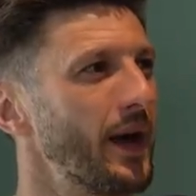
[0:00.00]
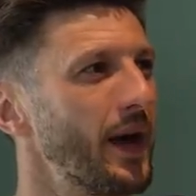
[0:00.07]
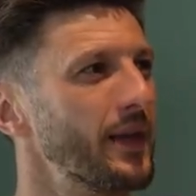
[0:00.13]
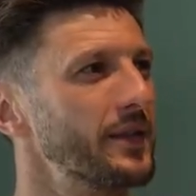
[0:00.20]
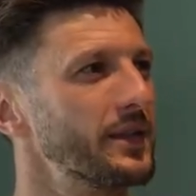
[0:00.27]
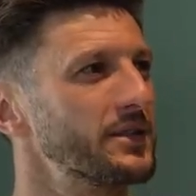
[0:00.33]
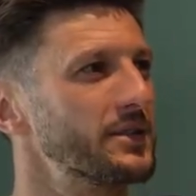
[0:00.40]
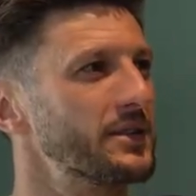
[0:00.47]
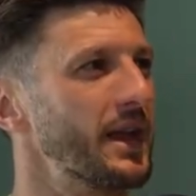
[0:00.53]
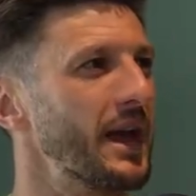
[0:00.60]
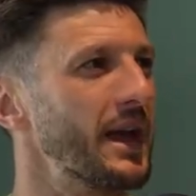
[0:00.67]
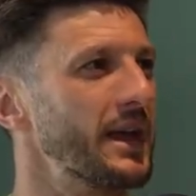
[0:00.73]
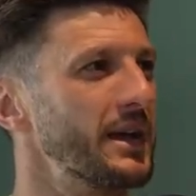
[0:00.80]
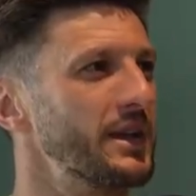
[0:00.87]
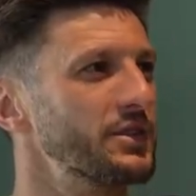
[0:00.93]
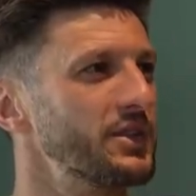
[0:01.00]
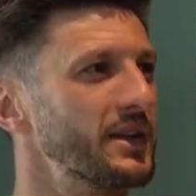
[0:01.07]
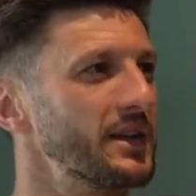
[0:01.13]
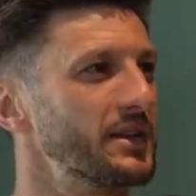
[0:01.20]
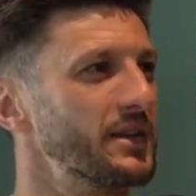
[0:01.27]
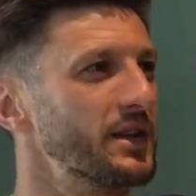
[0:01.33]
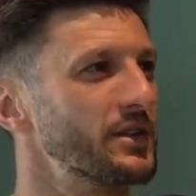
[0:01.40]
at this stage,
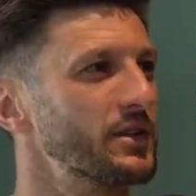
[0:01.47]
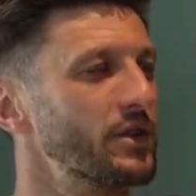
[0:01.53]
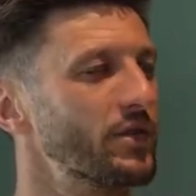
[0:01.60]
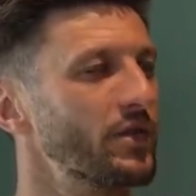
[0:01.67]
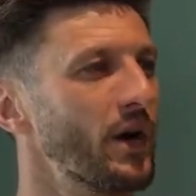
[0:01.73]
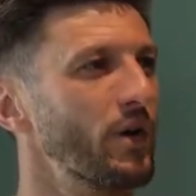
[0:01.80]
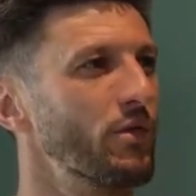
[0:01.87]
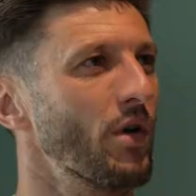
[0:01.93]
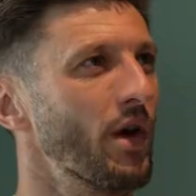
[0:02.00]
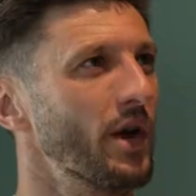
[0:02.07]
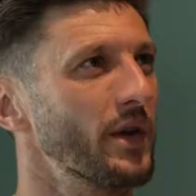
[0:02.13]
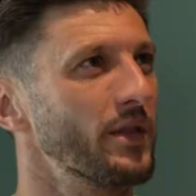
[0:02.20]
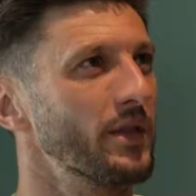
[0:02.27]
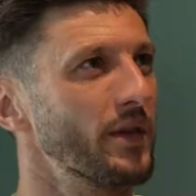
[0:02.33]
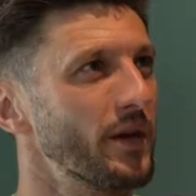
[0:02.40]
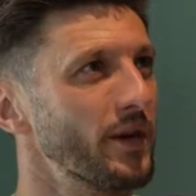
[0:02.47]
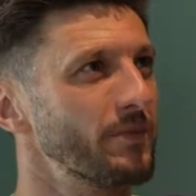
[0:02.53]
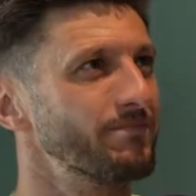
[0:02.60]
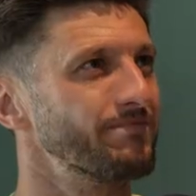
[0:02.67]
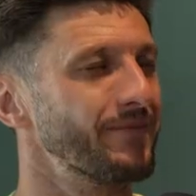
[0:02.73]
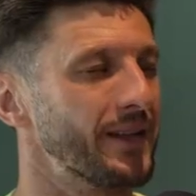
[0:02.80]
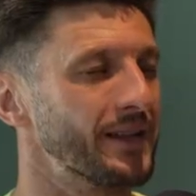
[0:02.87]
it just felt right
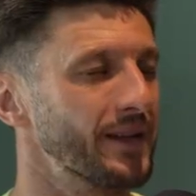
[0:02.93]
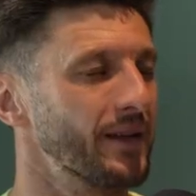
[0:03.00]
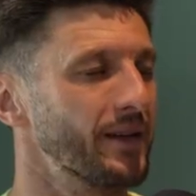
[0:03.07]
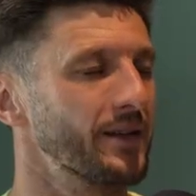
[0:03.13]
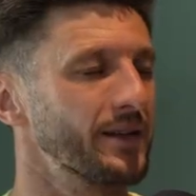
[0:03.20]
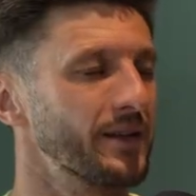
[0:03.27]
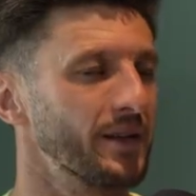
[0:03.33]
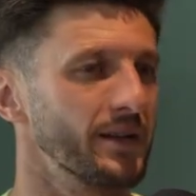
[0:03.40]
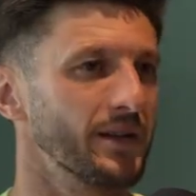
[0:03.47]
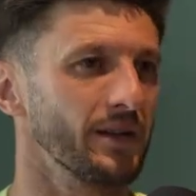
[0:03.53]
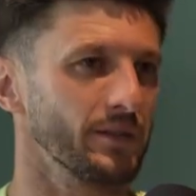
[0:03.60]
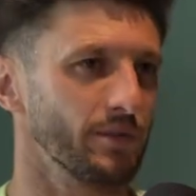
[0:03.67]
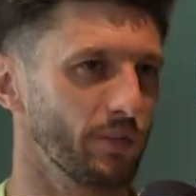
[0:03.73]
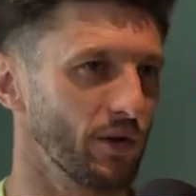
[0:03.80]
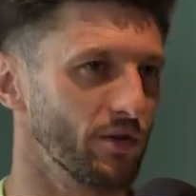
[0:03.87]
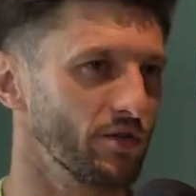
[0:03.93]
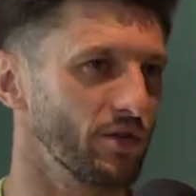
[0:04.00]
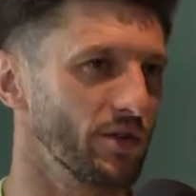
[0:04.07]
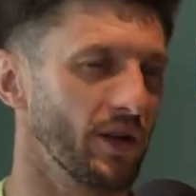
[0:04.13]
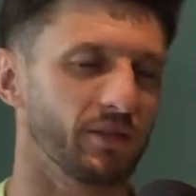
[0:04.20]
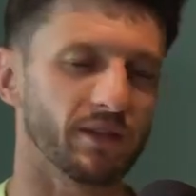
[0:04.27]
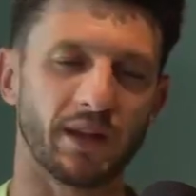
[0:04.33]
that, and I spoke
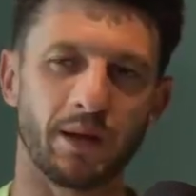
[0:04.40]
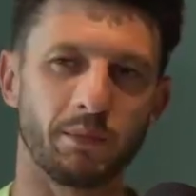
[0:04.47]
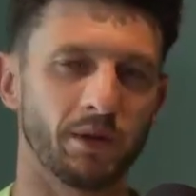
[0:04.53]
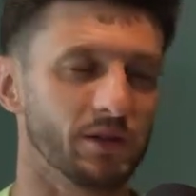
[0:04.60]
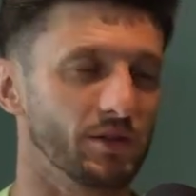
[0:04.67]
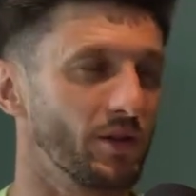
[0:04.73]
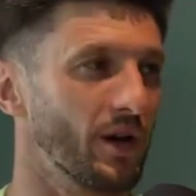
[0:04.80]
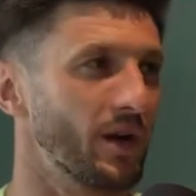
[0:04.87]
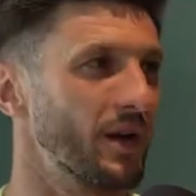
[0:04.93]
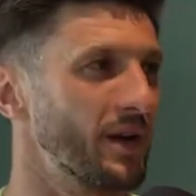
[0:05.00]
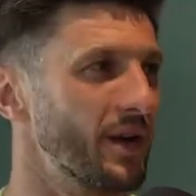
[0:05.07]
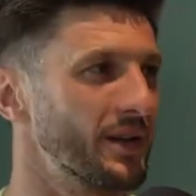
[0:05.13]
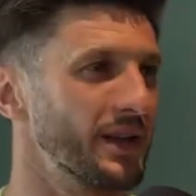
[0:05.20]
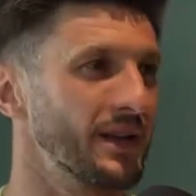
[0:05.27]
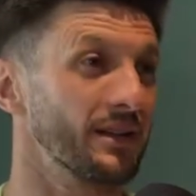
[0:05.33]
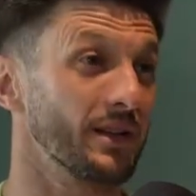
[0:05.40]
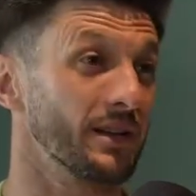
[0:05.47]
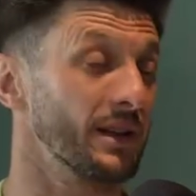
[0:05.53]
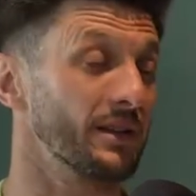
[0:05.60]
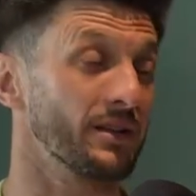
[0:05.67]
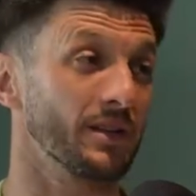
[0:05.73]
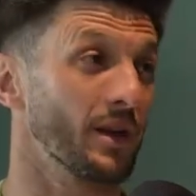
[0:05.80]
to you the other day, Muzzer, I
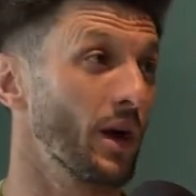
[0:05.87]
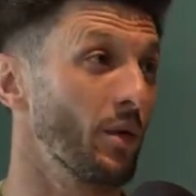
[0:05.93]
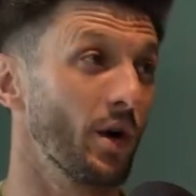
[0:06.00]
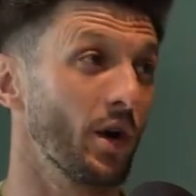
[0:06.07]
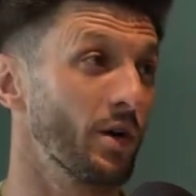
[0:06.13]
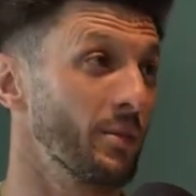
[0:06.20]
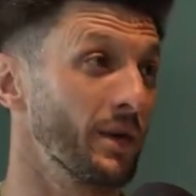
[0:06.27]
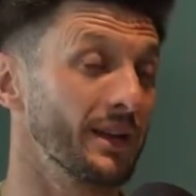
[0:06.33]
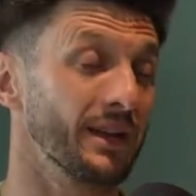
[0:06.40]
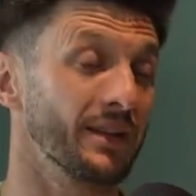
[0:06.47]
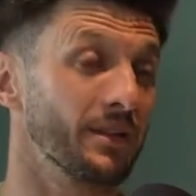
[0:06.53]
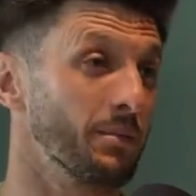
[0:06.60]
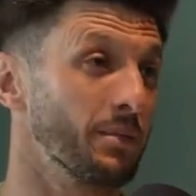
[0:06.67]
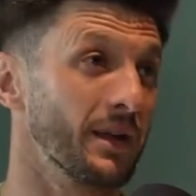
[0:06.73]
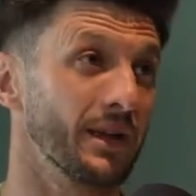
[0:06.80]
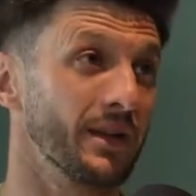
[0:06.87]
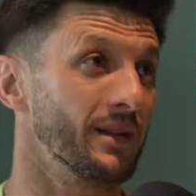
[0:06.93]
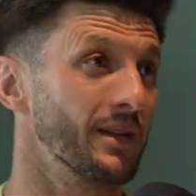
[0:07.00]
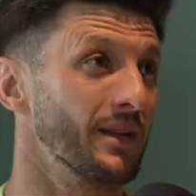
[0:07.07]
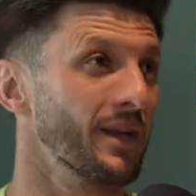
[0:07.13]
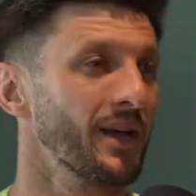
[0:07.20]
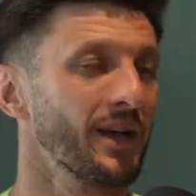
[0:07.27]
need to go home. I need to
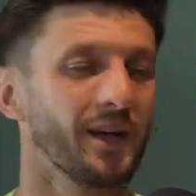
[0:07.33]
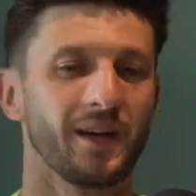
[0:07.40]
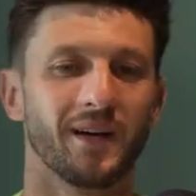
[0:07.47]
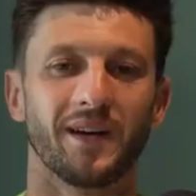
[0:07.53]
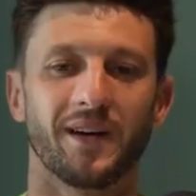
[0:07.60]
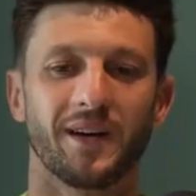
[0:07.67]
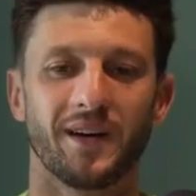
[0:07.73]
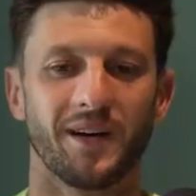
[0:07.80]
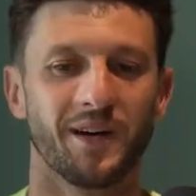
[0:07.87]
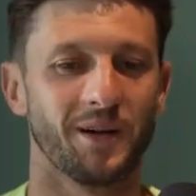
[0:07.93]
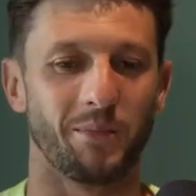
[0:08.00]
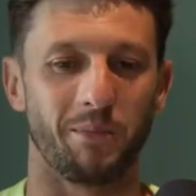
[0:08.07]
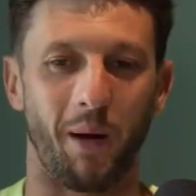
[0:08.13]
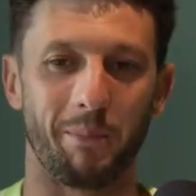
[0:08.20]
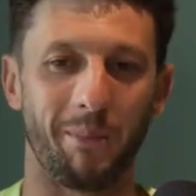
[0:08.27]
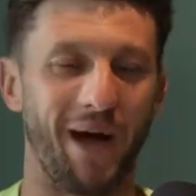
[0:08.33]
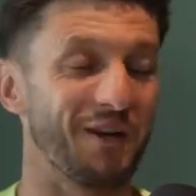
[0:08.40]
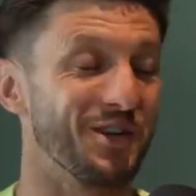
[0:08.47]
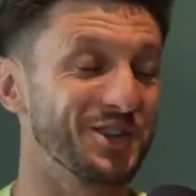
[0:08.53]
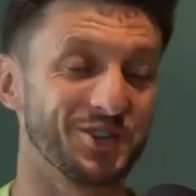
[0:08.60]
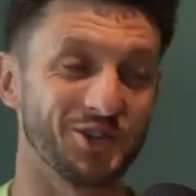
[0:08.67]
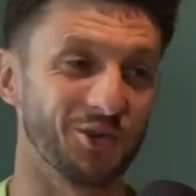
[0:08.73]
in my
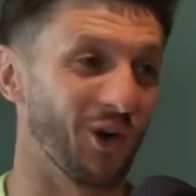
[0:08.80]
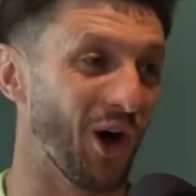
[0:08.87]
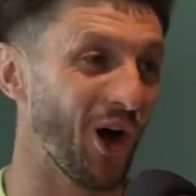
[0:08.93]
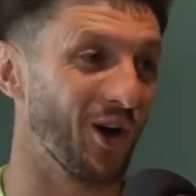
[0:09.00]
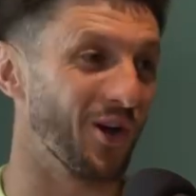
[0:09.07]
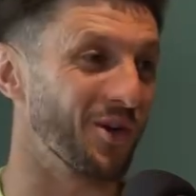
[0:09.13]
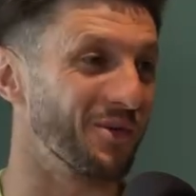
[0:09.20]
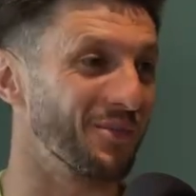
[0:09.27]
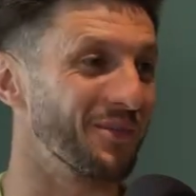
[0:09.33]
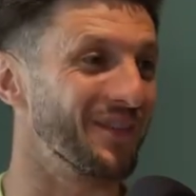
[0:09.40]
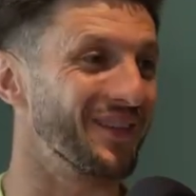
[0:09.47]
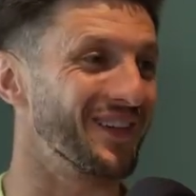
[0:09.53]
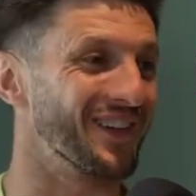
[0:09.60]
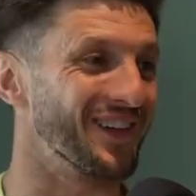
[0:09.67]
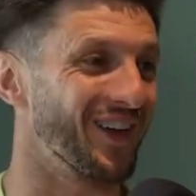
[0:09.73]
marital home,